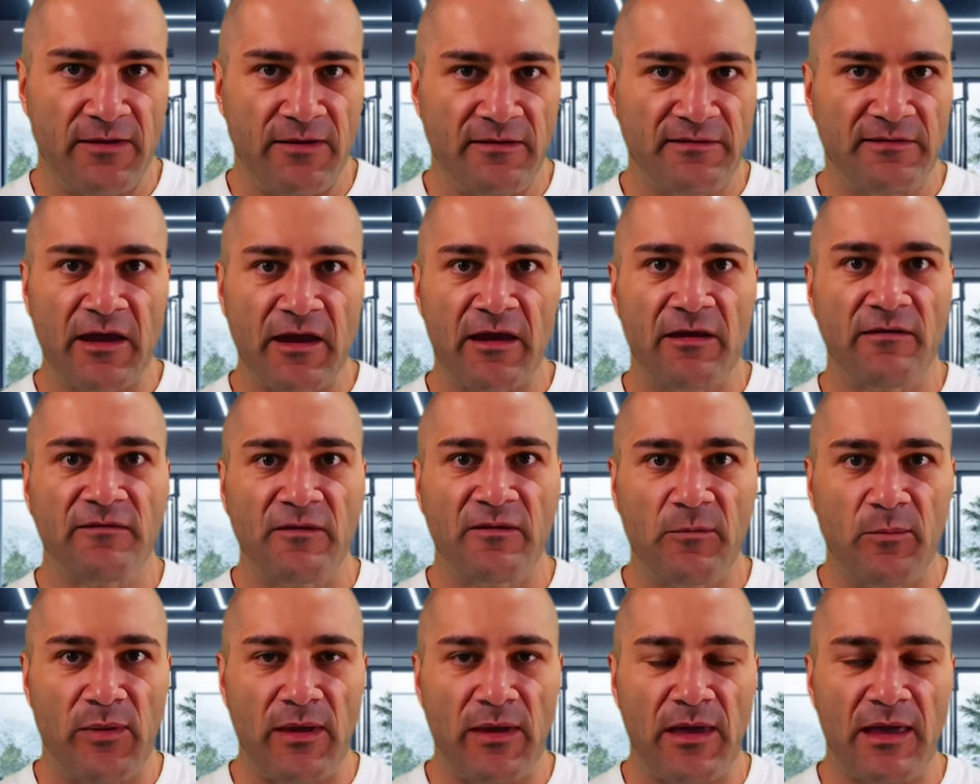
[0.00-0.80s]
It's going
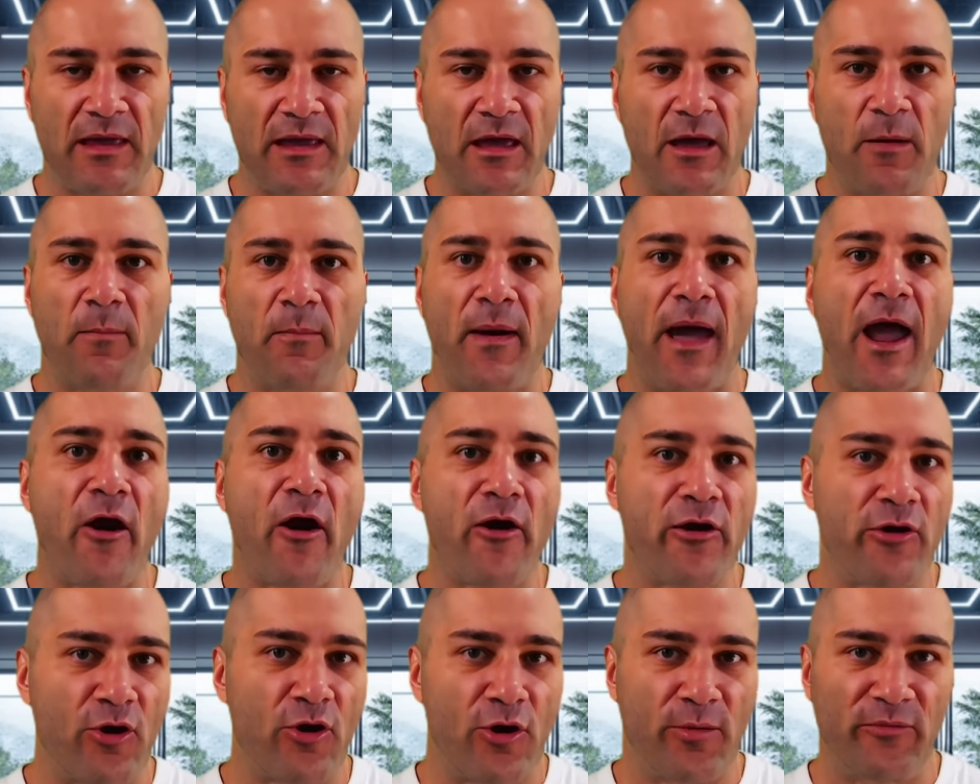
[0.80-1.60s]
to be a
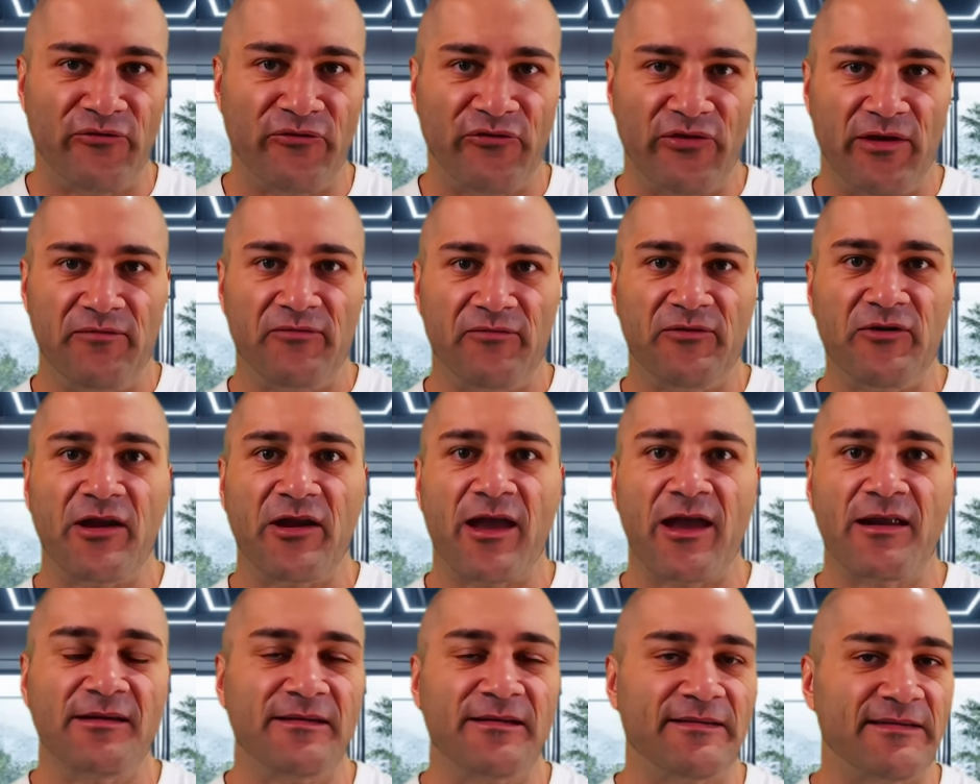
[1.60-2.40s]
paradigm shift. You're
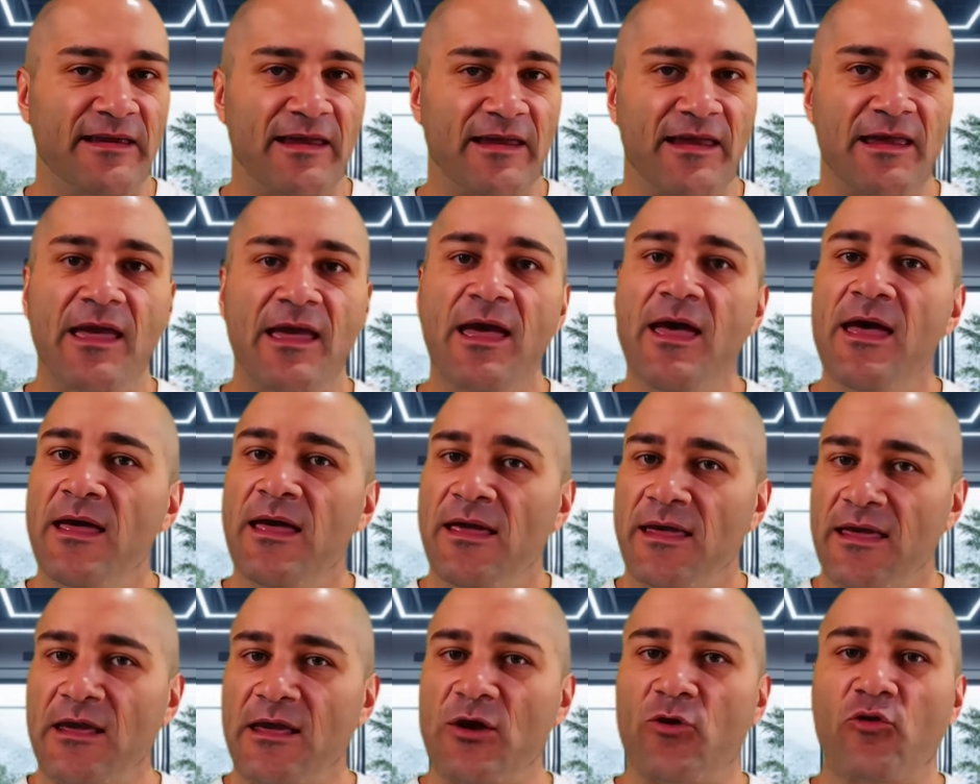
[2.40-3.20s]
going to see
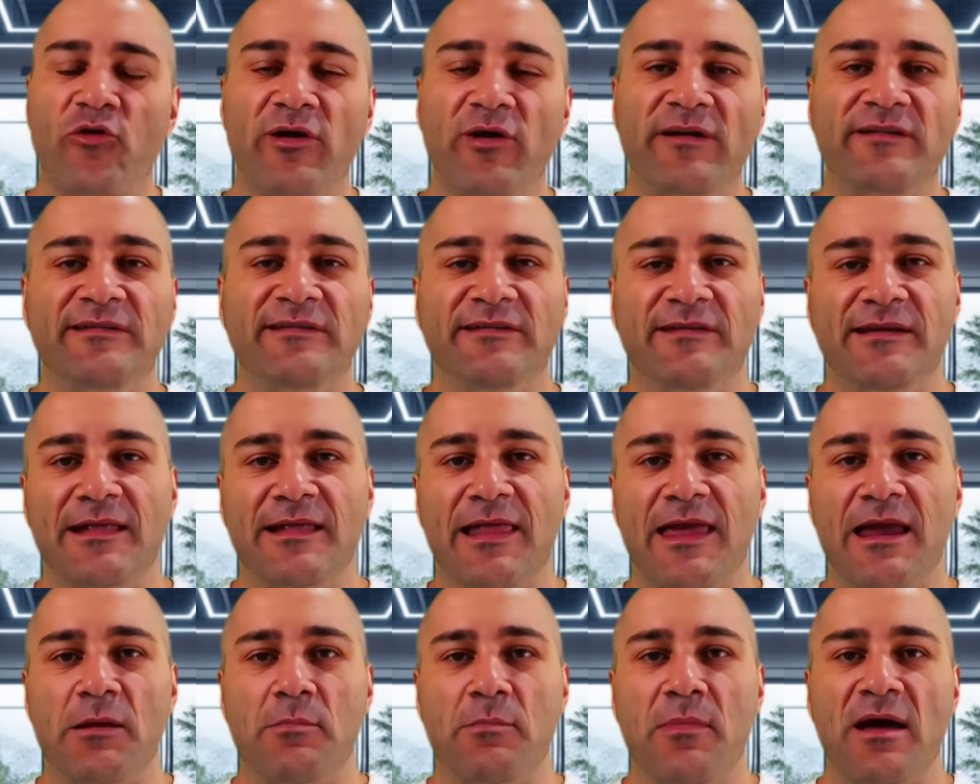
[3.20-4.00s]
increases in
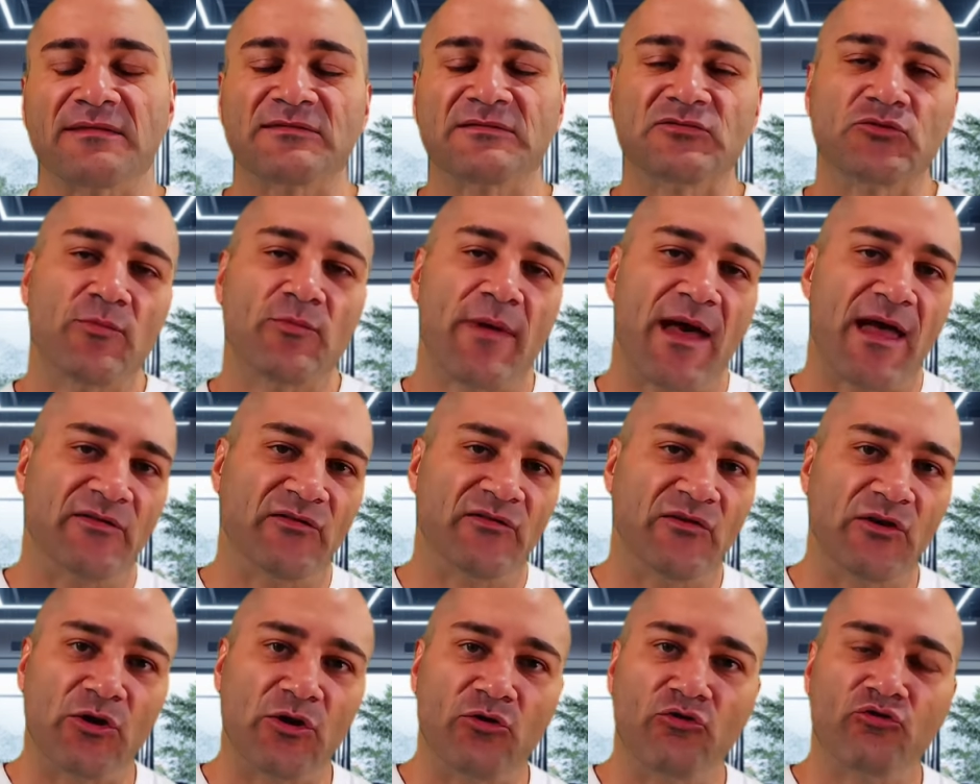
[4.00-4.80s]
lean muscle
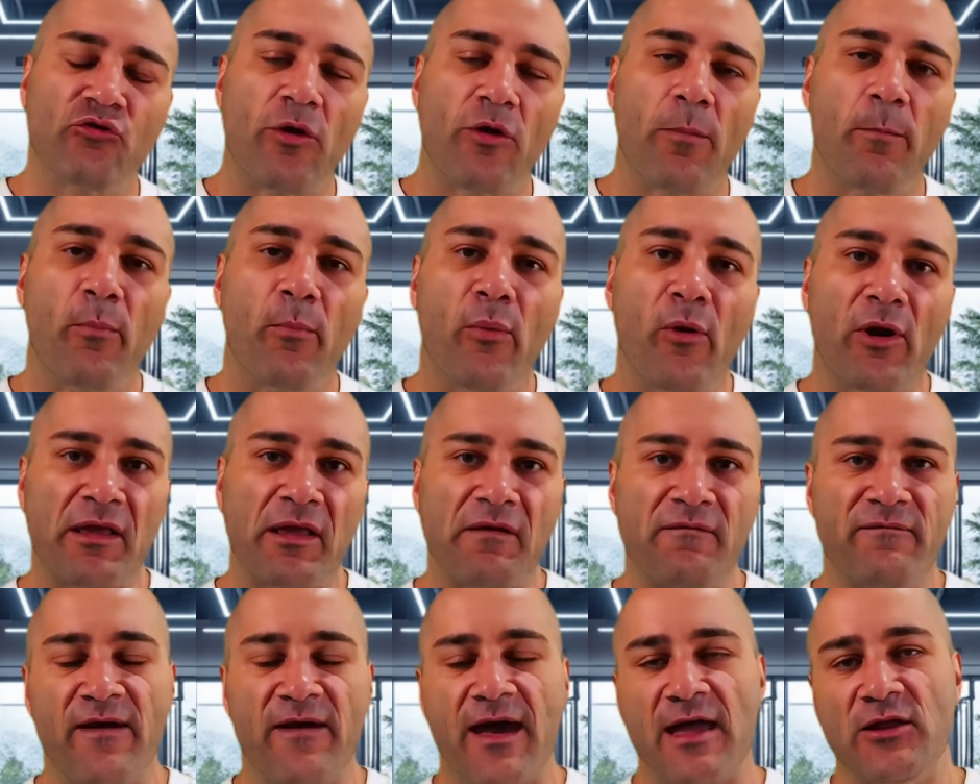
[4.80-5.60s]
mass. You can drop body
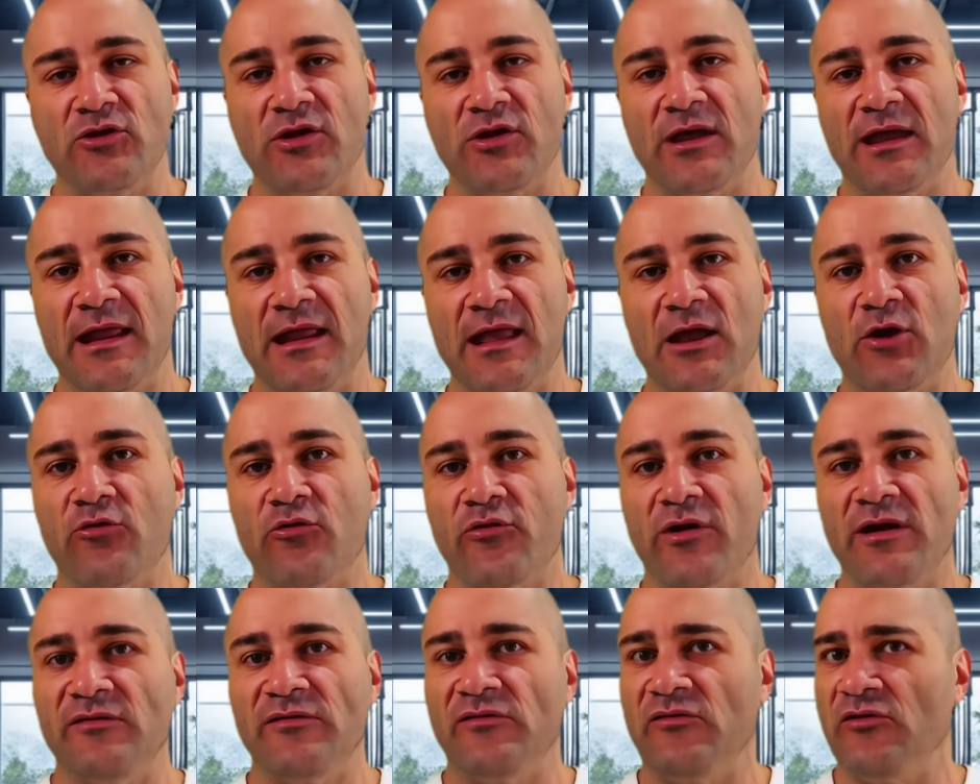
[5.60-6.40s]
fat. You can
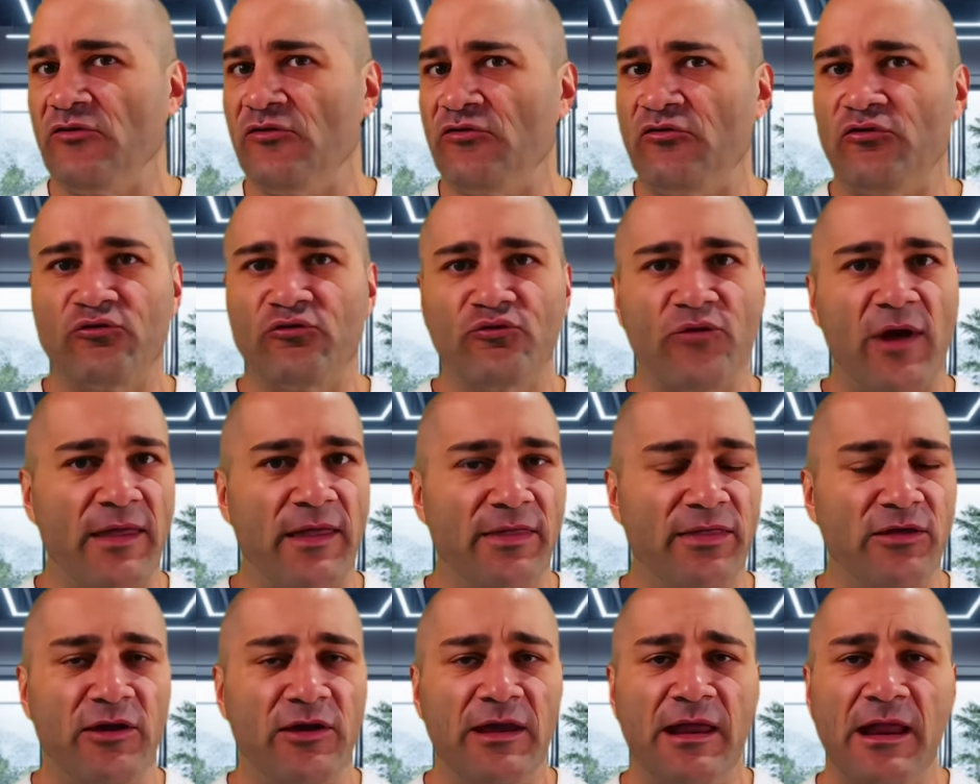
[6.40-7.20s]
increase your
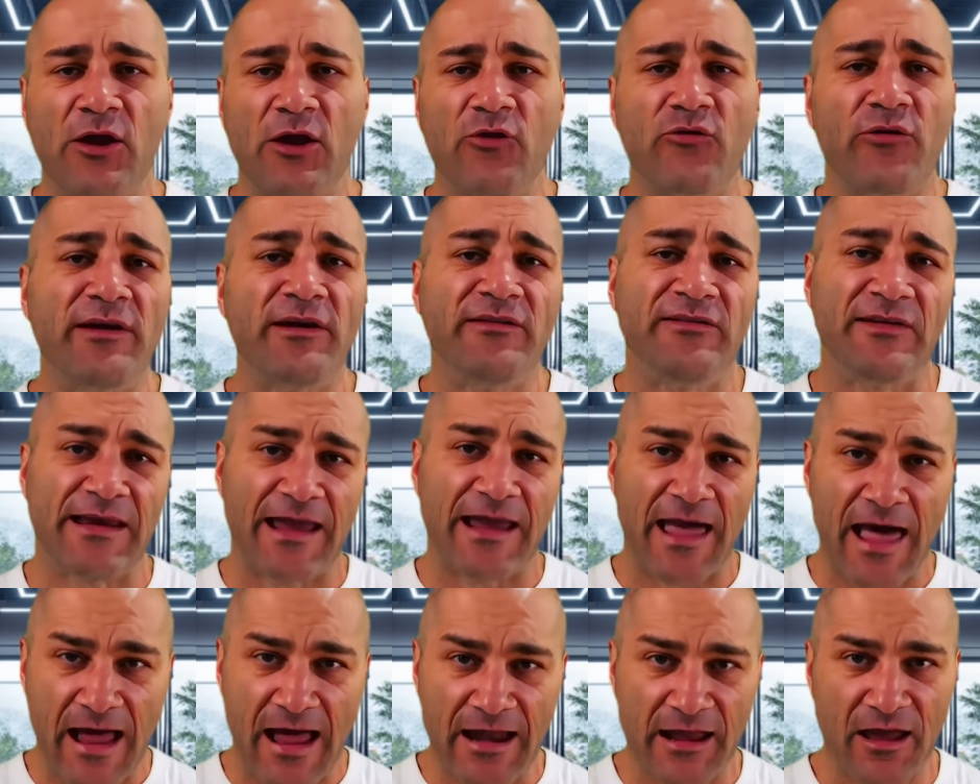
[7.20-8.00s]
strength. You can increase your
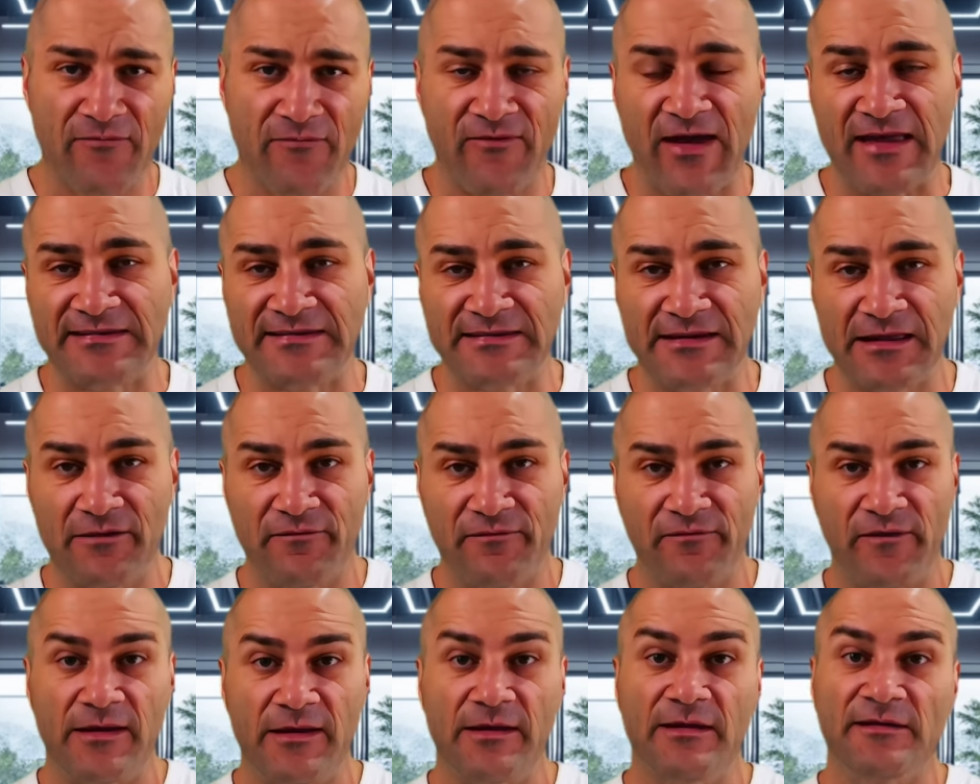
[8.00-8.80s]
cardiovascular
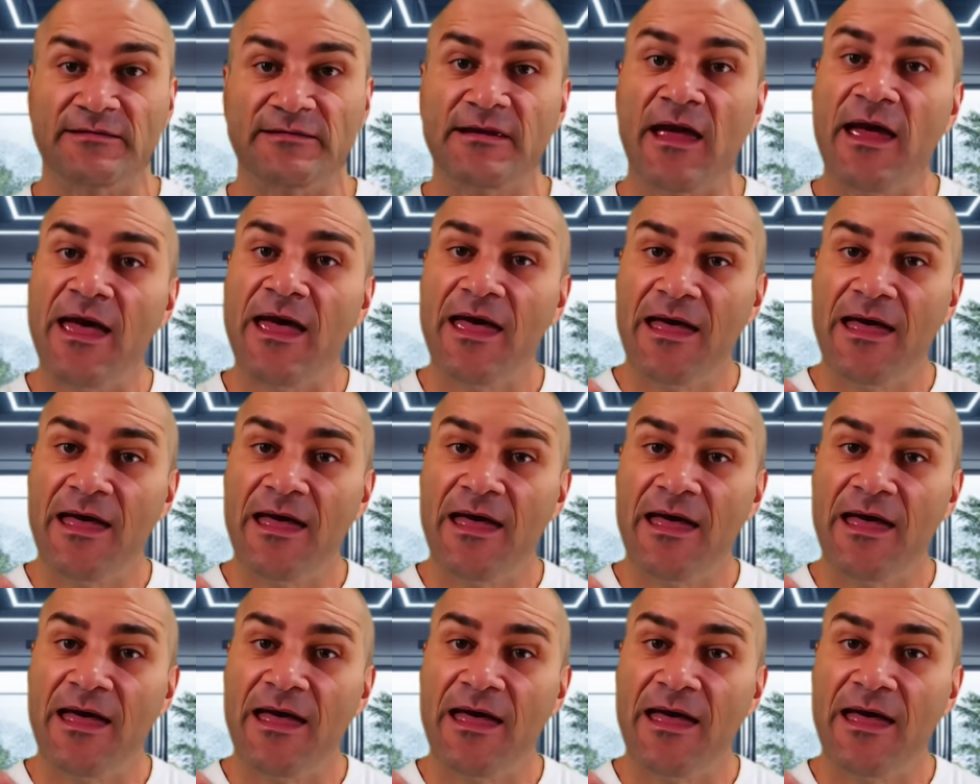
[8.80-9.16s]
fitness.